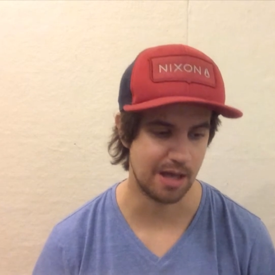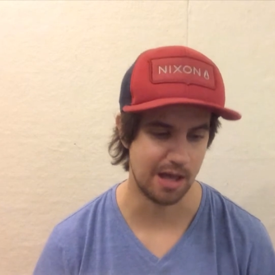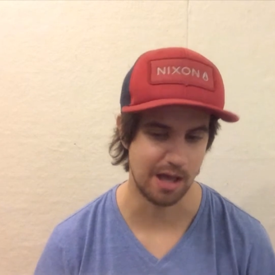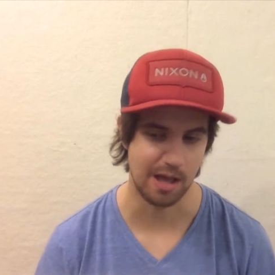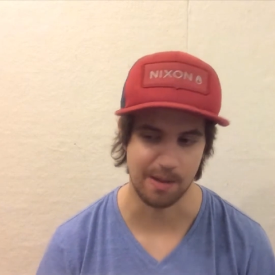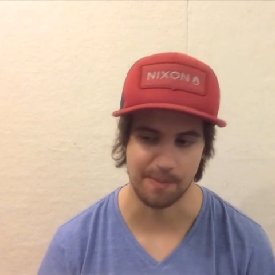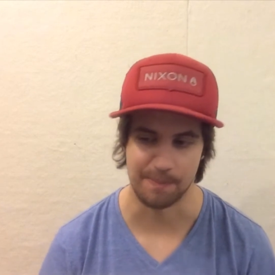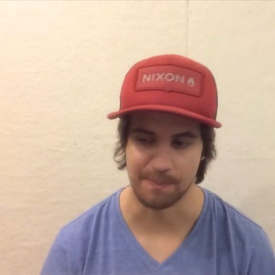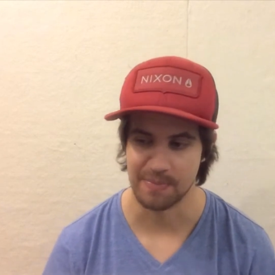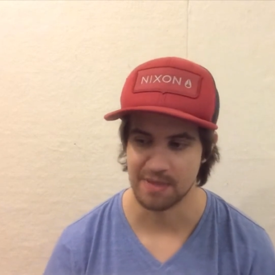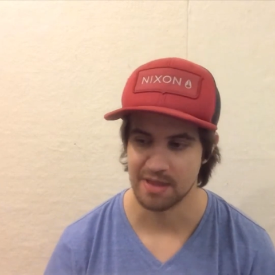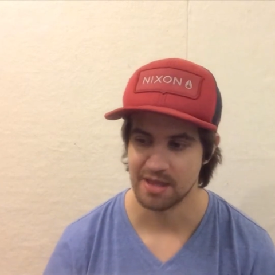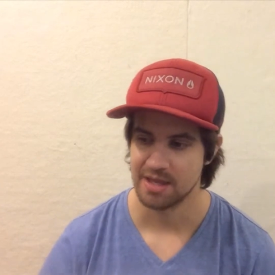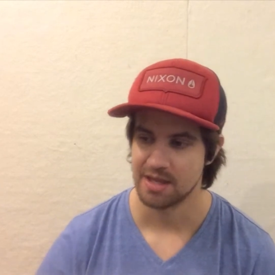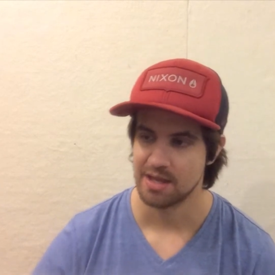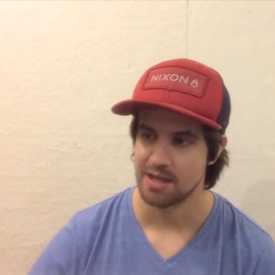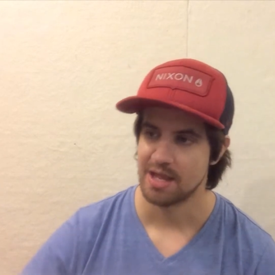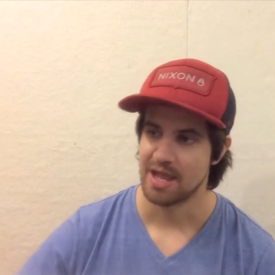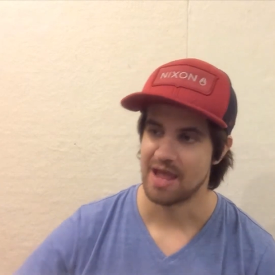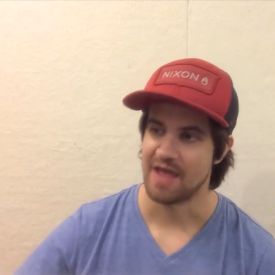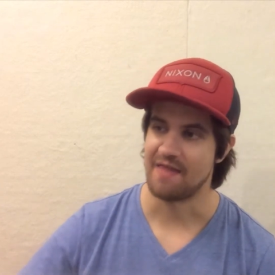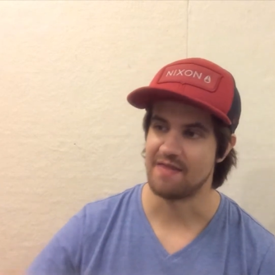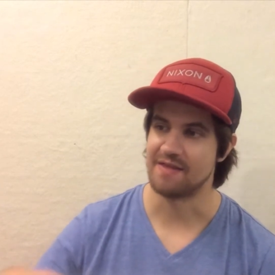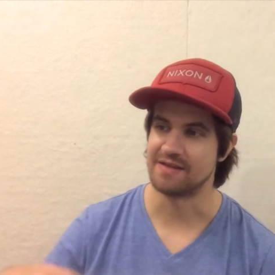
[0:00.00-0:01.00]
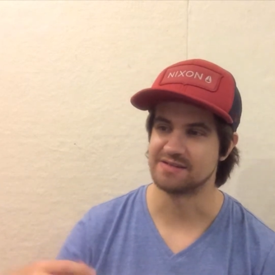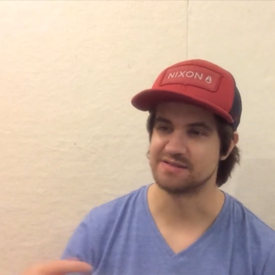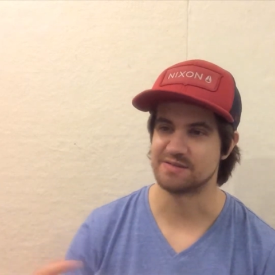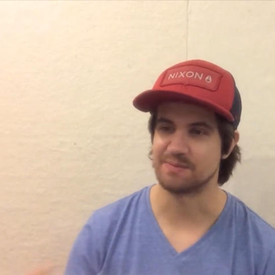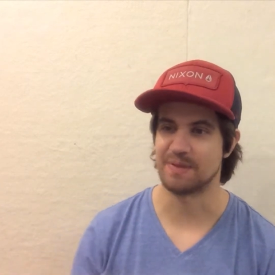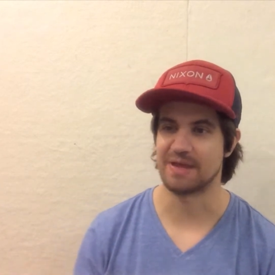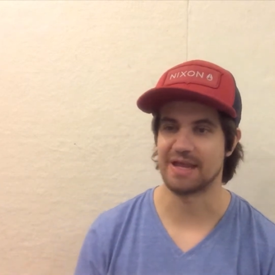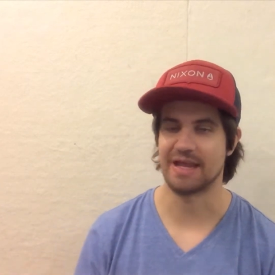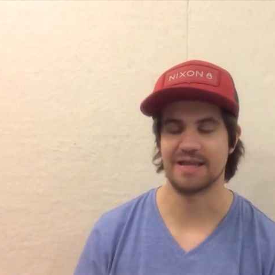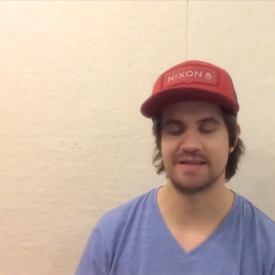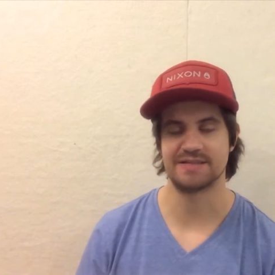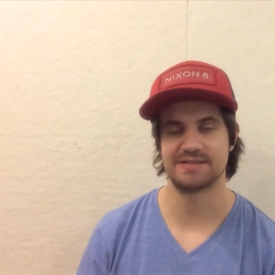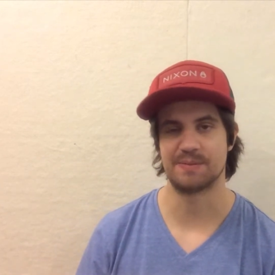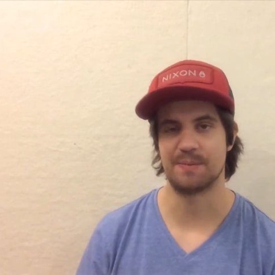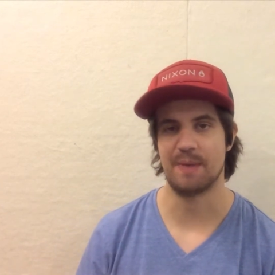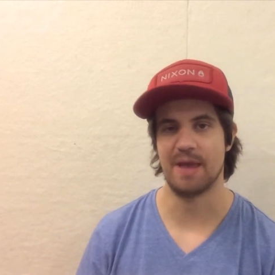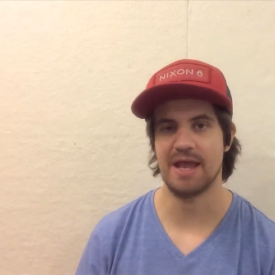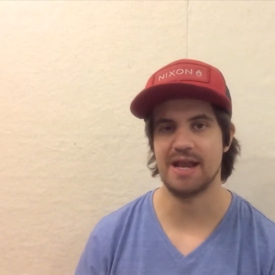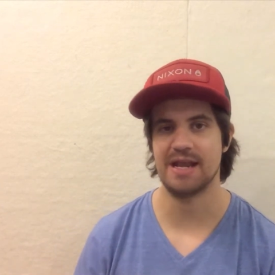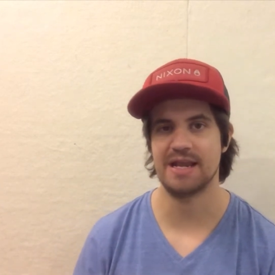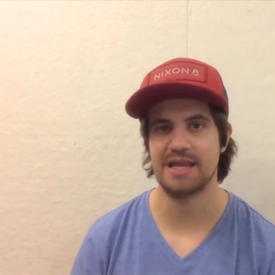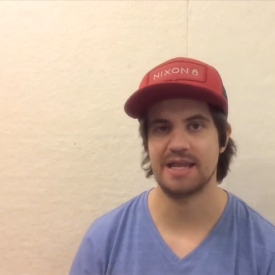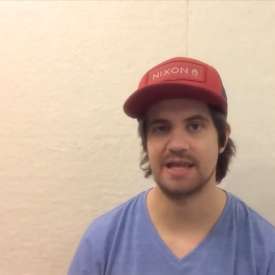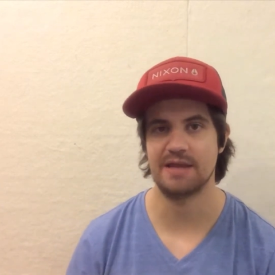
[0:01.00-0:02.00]
And then some
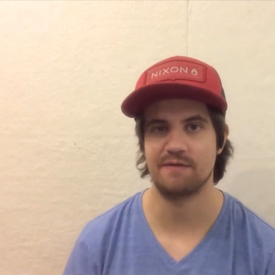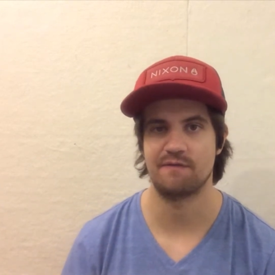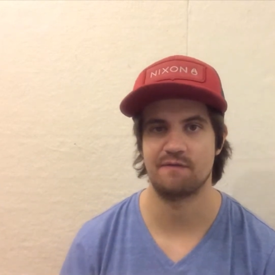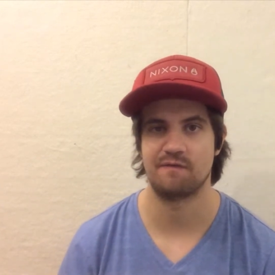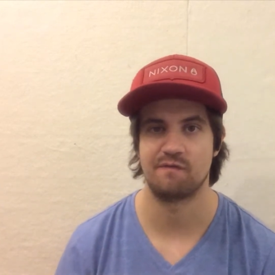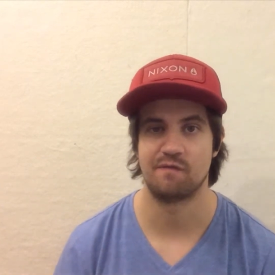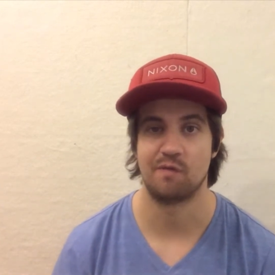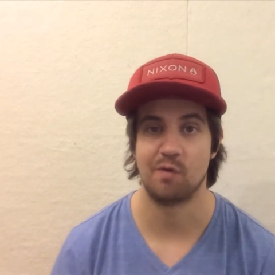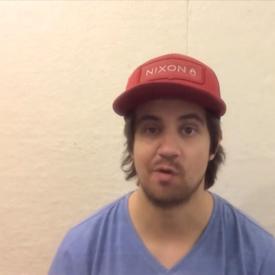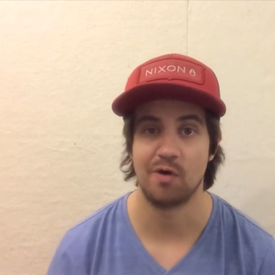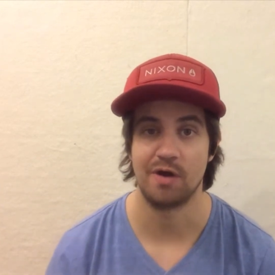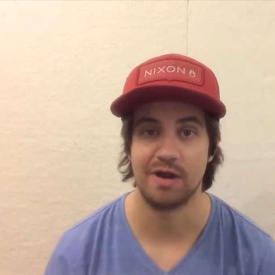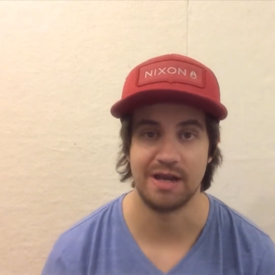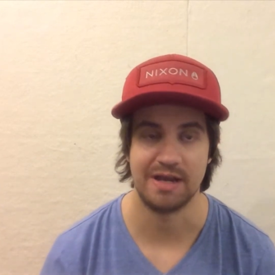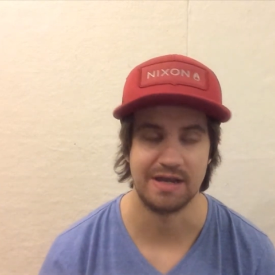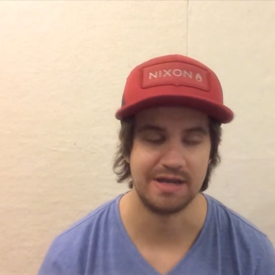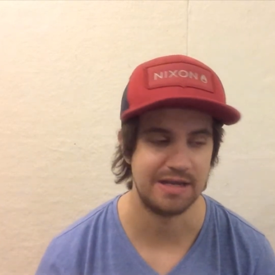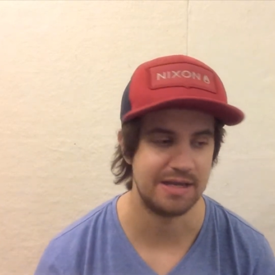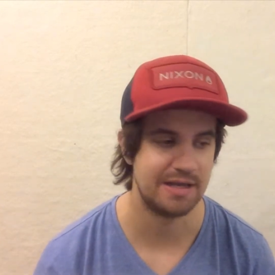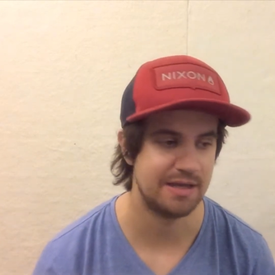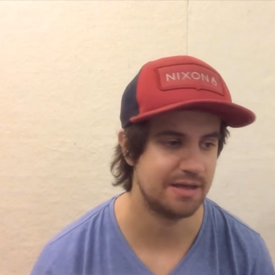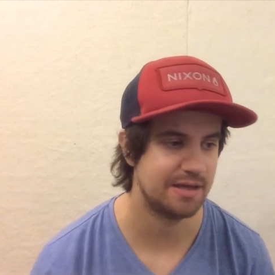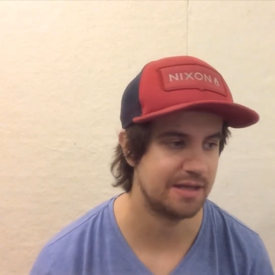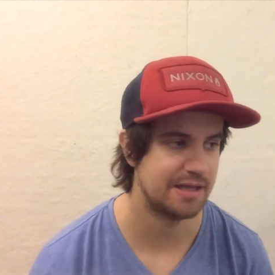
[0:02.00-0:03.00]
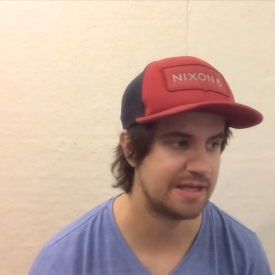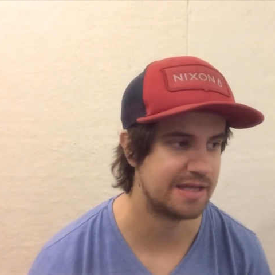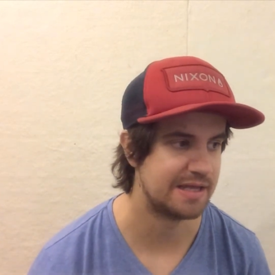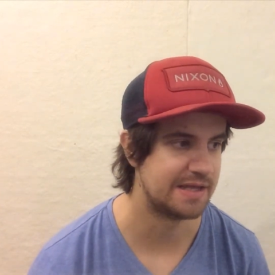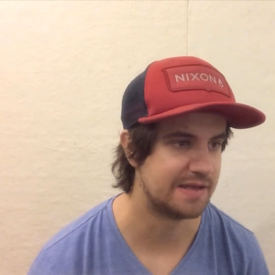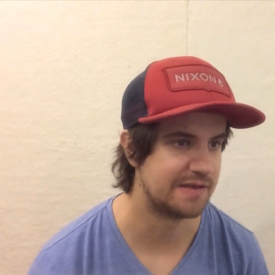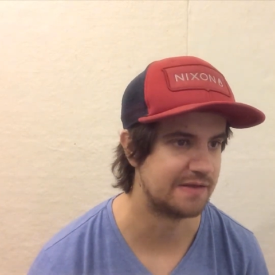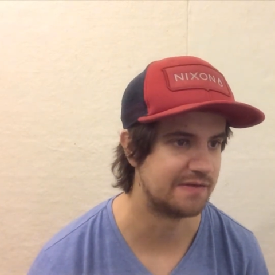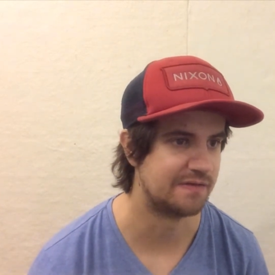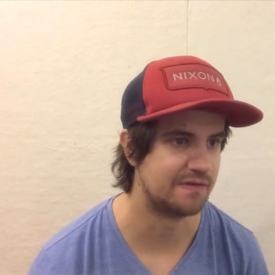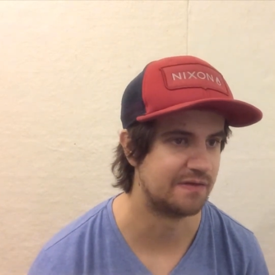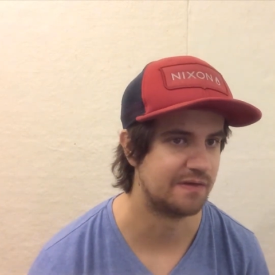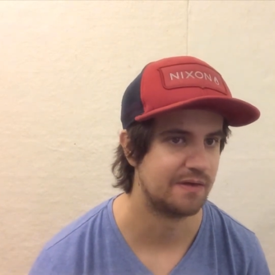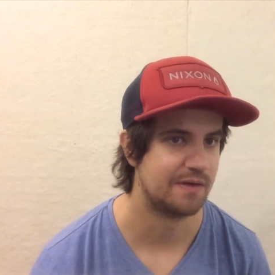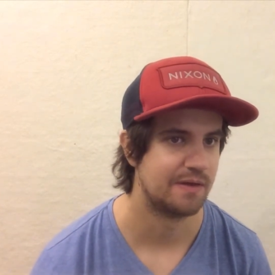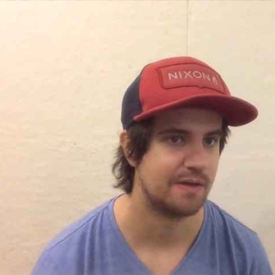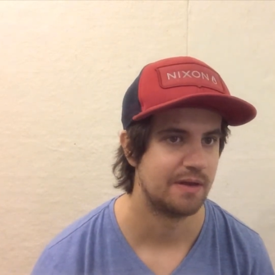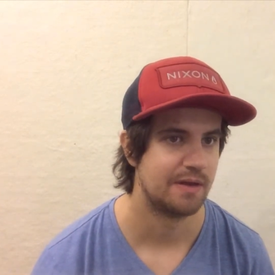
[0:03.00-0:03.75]
etiquette for India is